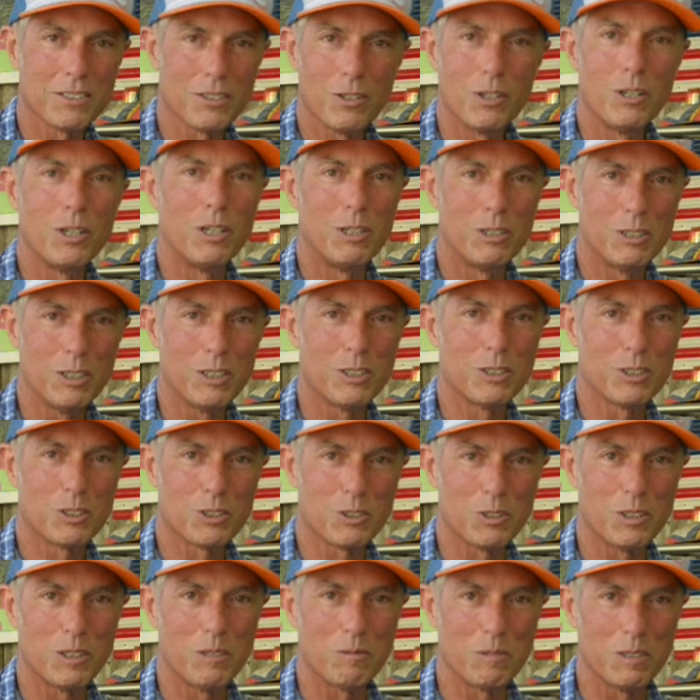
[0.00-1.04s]
So it was
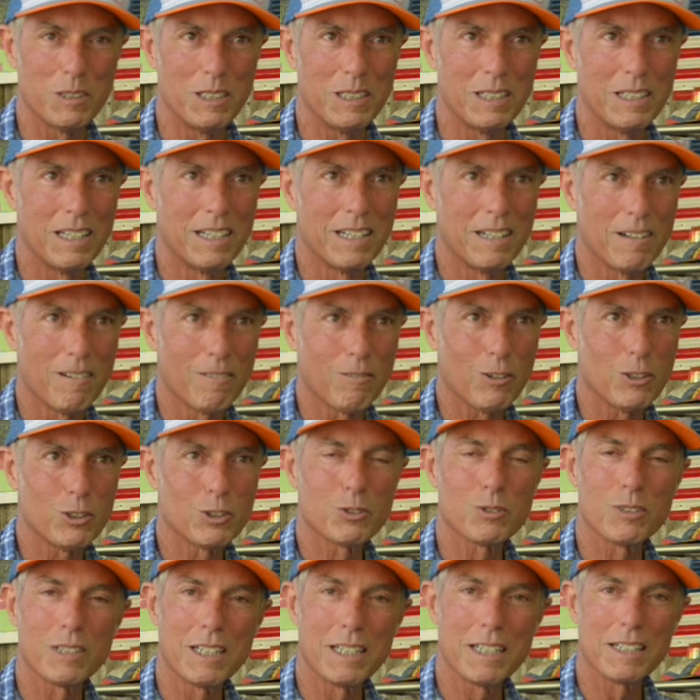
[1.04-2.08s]
extremely
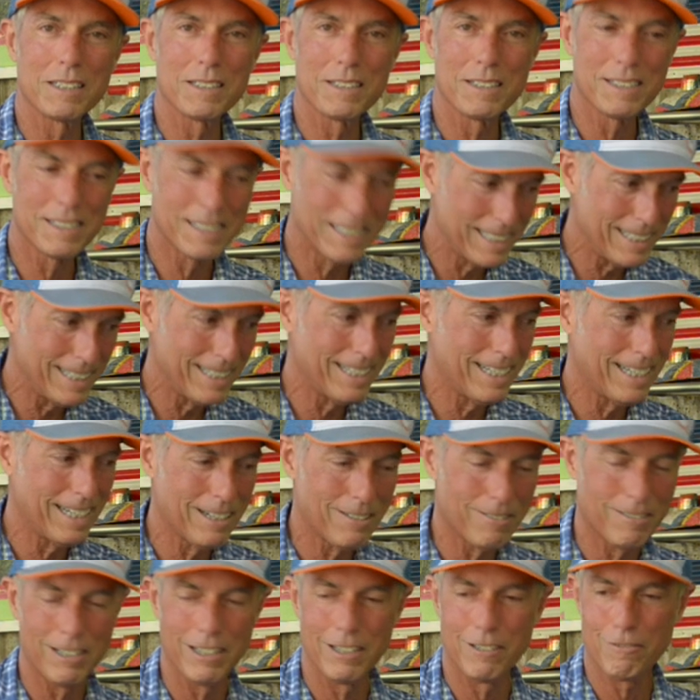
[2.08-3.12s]
frustrating to see
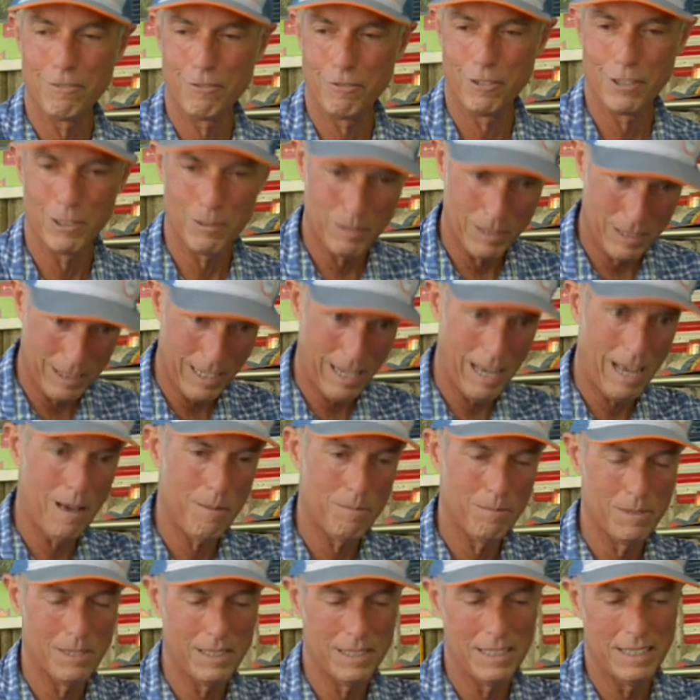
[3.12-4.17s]
that right in front of me
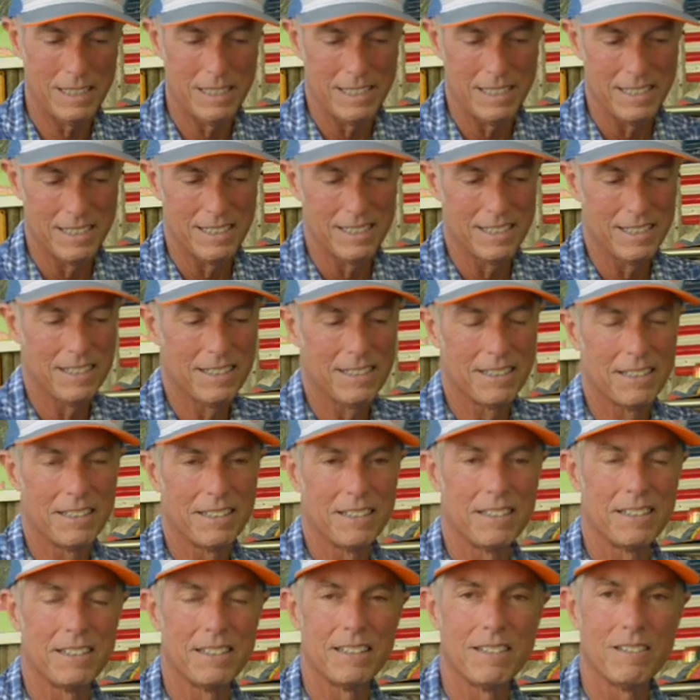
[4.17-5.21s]
happening and
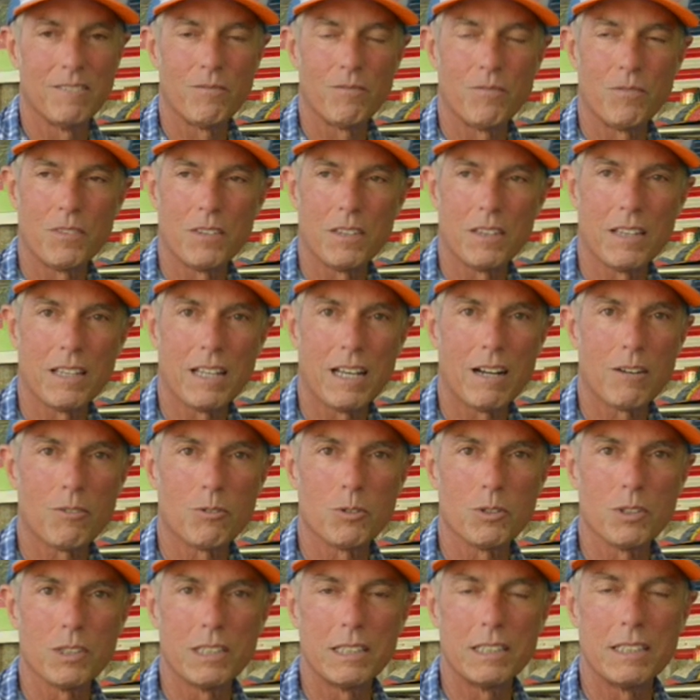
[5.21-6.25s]
then uh, not
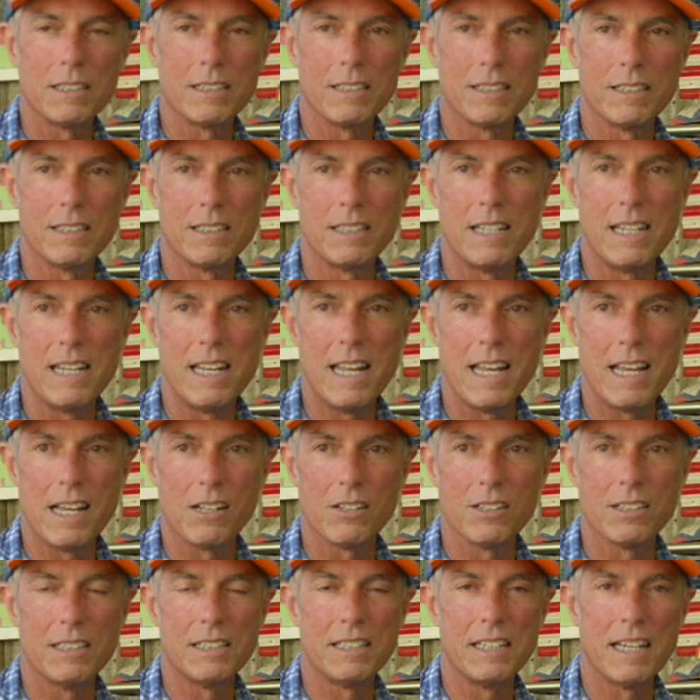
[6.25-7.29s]
really uh,
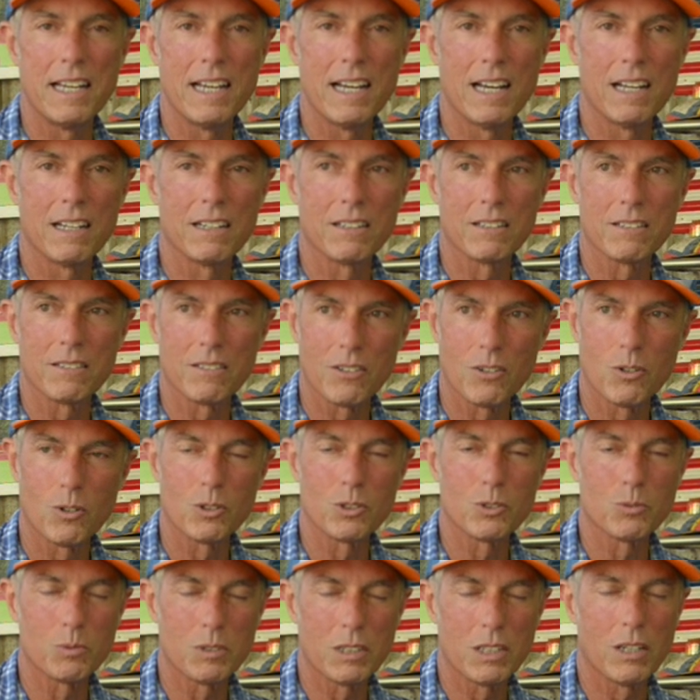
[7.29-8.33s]
nail it down. Of
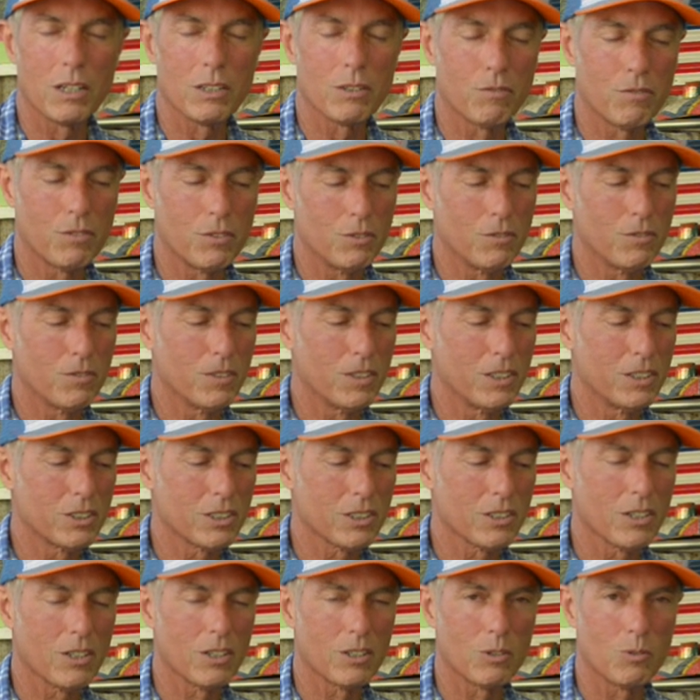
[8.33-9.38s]
course, we caught a few fish
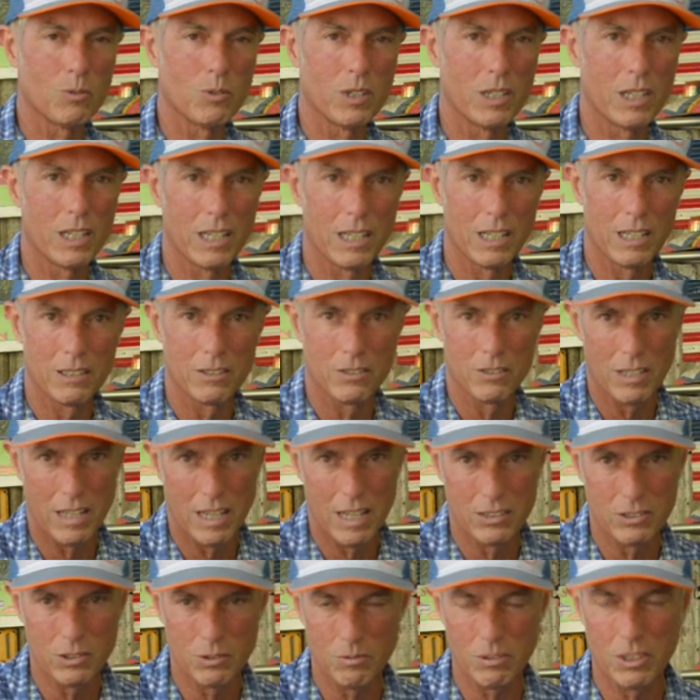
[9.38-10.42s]
along the way and
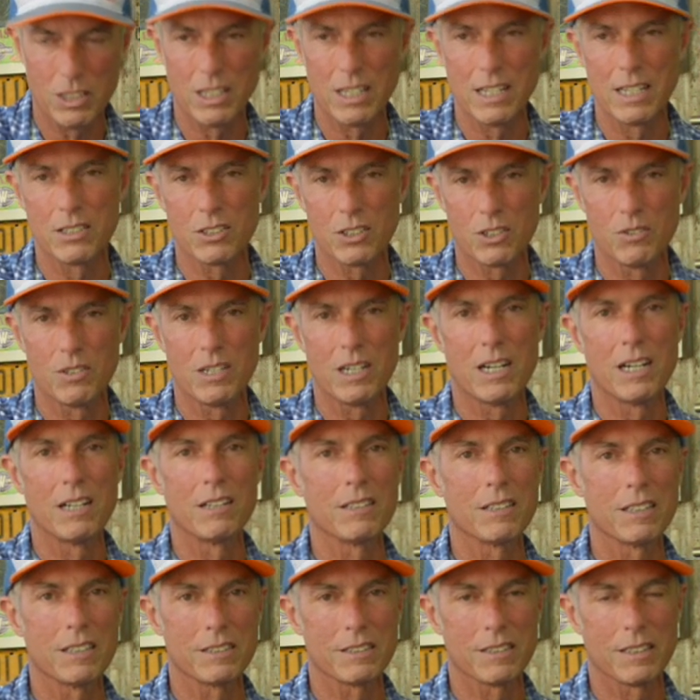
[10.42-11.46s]
had some clients go out,
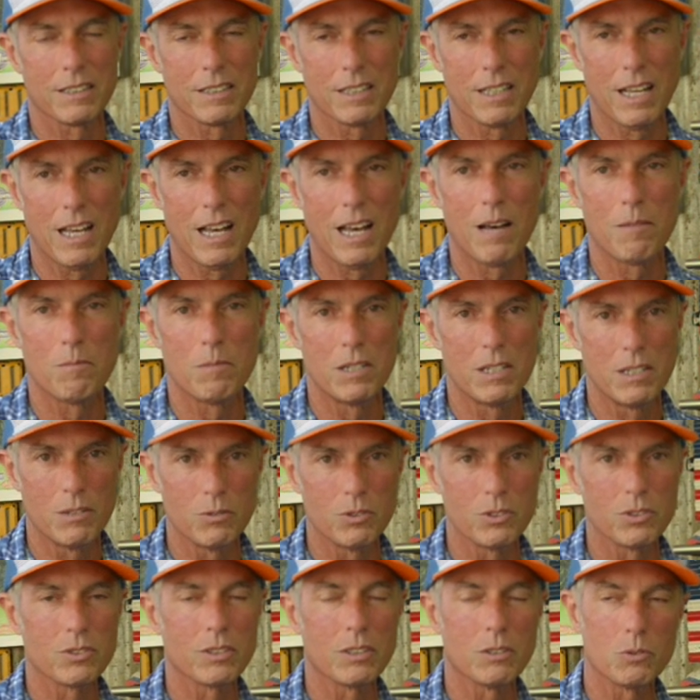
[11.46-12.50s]
things like that. But it
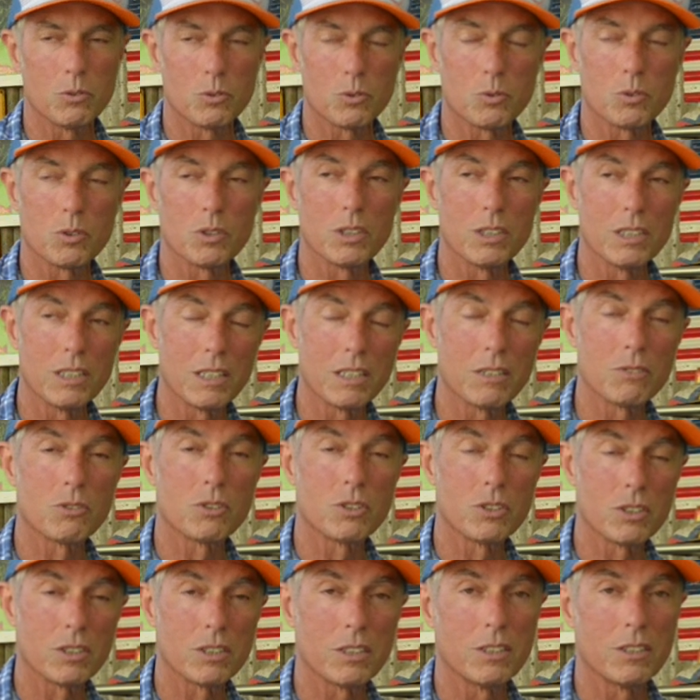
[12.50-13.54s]
was, it was really an
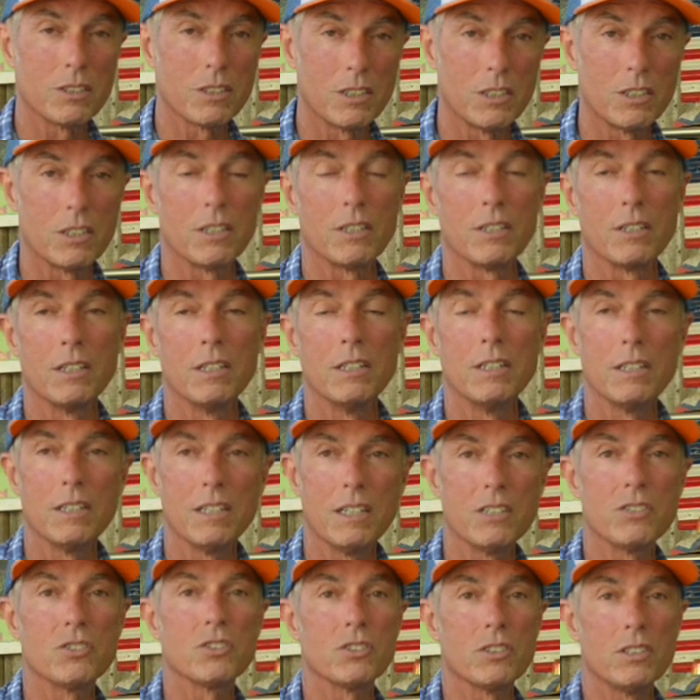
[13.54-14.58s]
interesting year
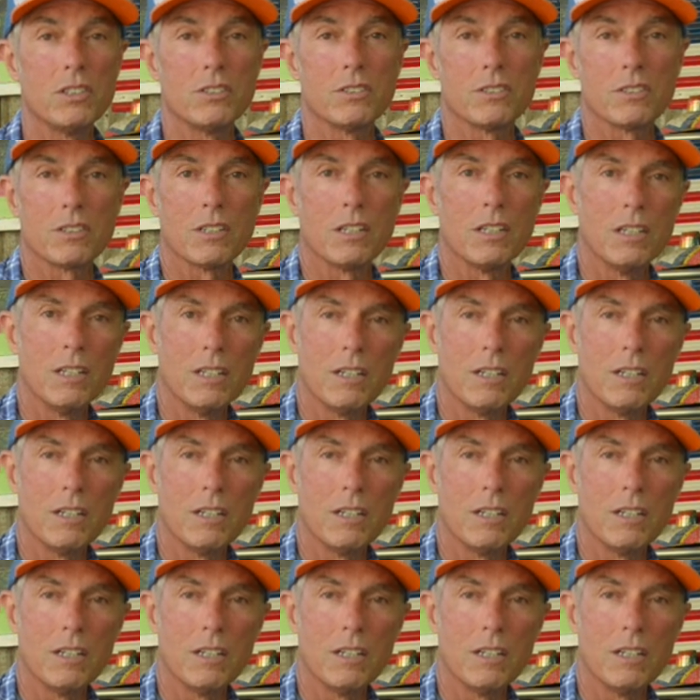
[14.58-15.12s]
and season.